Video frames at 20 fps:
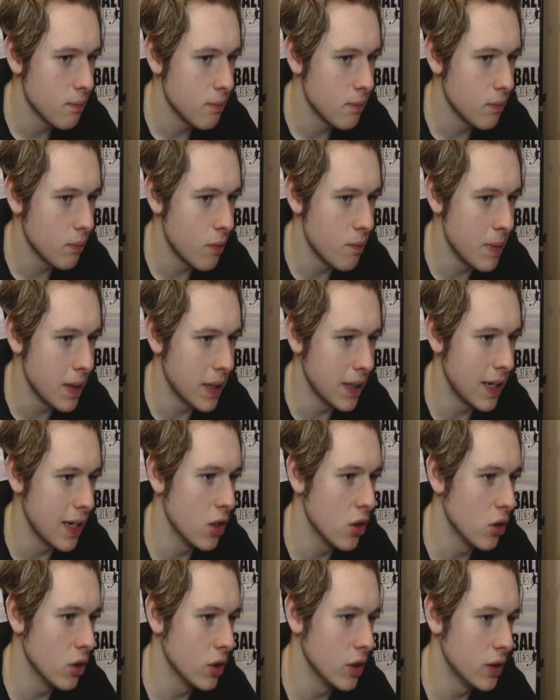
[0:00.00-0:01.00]
With
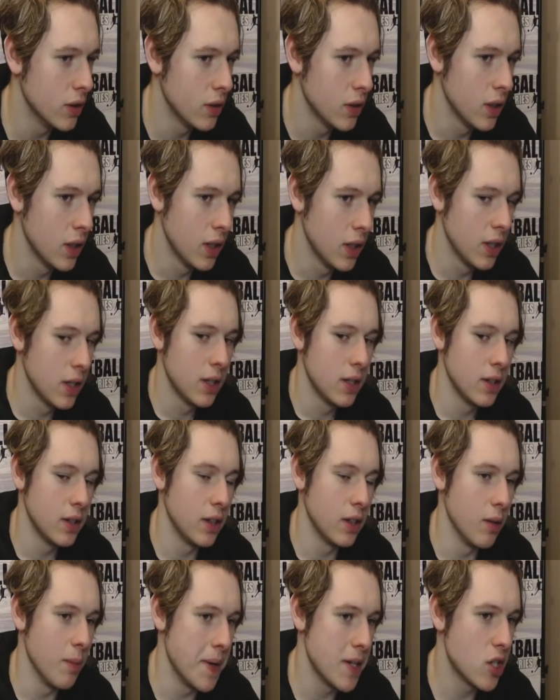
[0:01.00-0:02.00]
McNeil, and
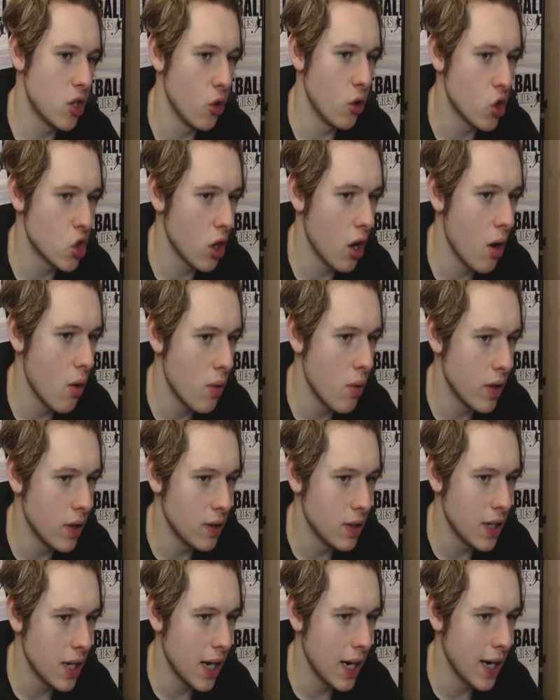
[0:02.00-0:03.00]
they're a bit too slow, and
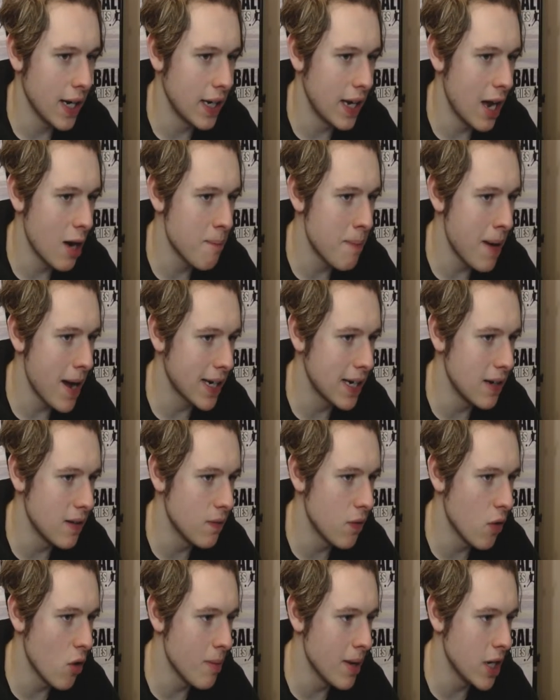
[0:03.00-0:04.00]
United are now back in
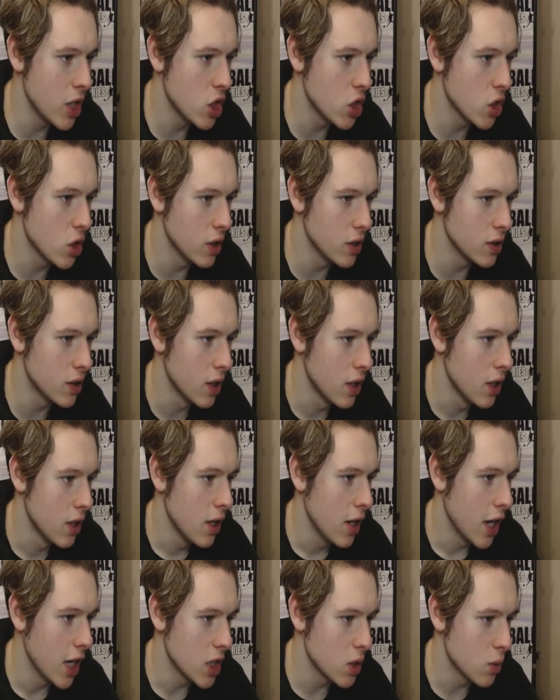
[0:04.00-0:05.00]
formation as
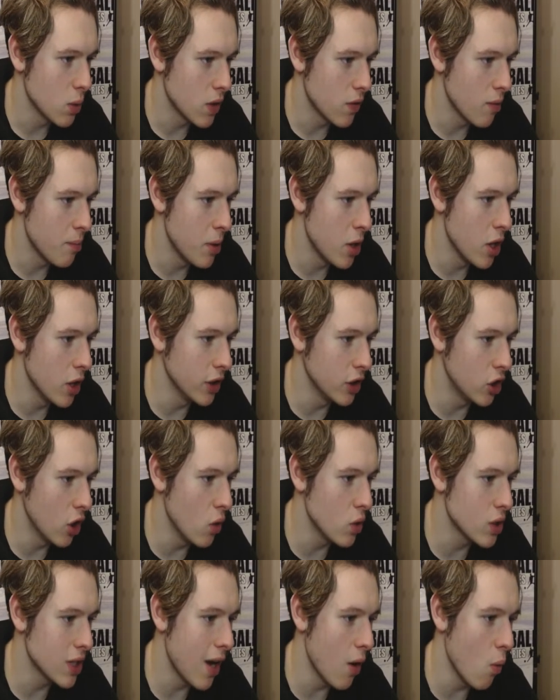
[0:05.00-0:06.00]
A switch for Burnley.
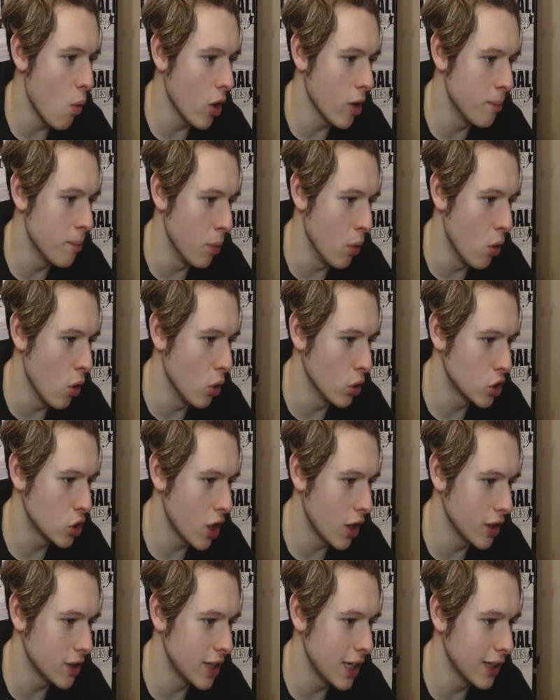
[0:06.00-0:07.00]
Goes out. What a ball.
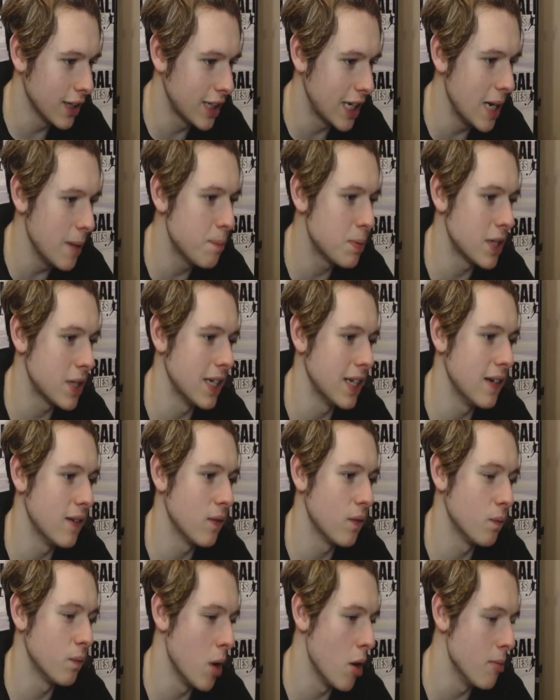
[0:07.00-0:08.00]
Charlie Taylor keeps it in
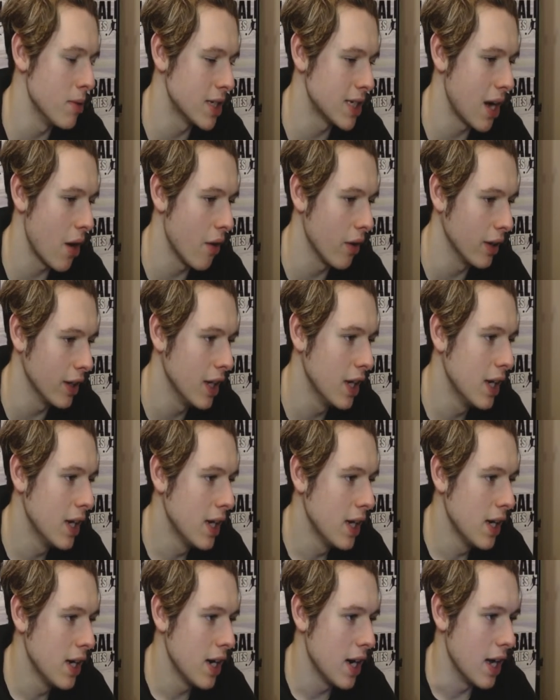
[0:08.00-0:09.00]
momentarily.
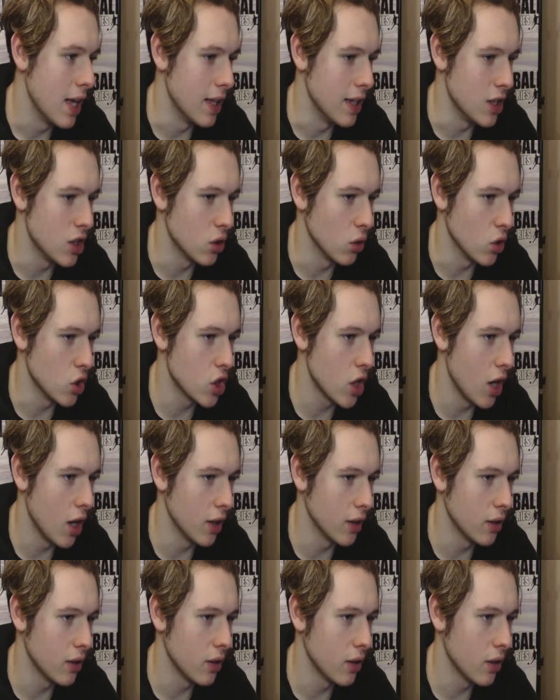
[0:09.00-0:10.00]
And his touch can't
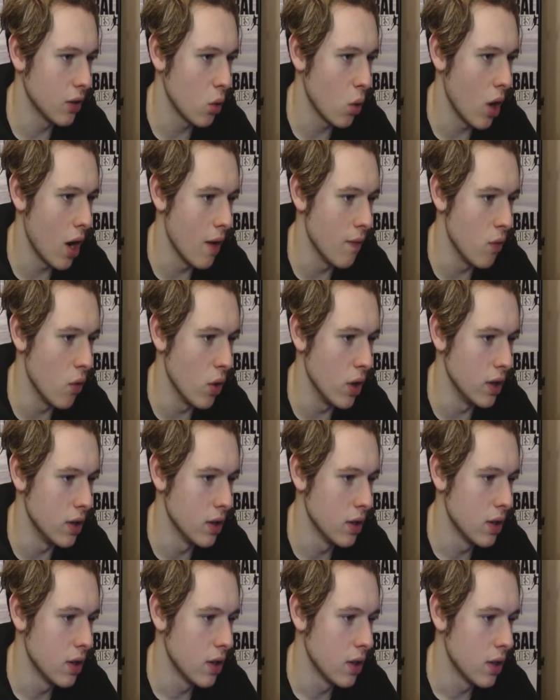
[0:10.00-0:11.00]
quite avoid
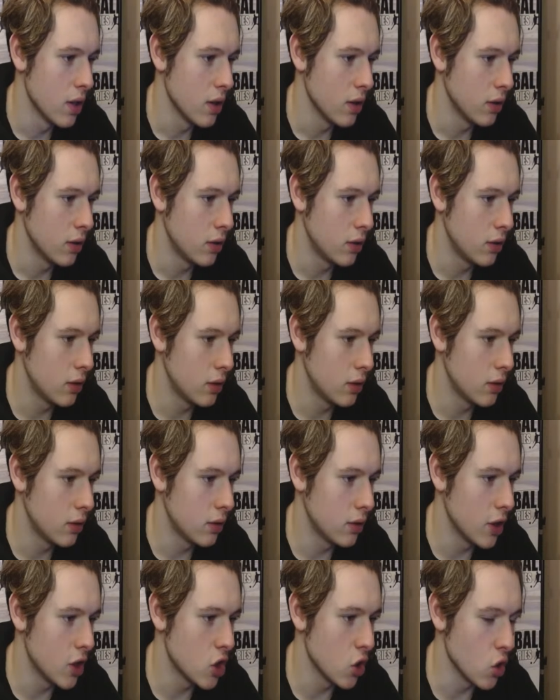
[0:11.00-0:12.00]

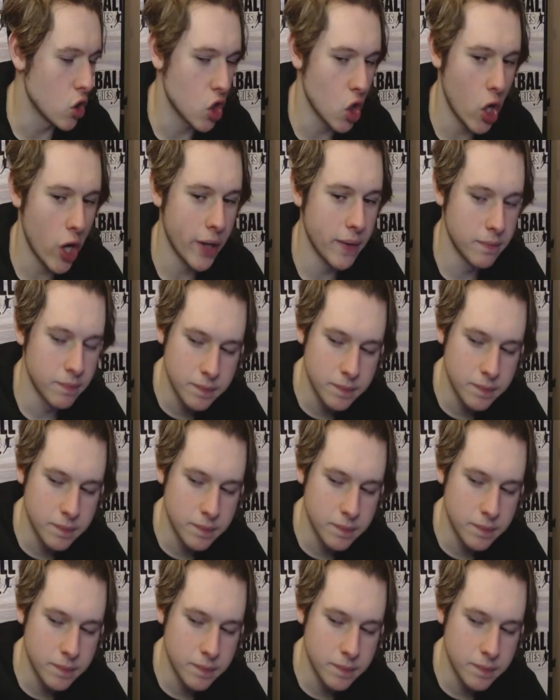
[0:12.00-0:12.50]
the touchline.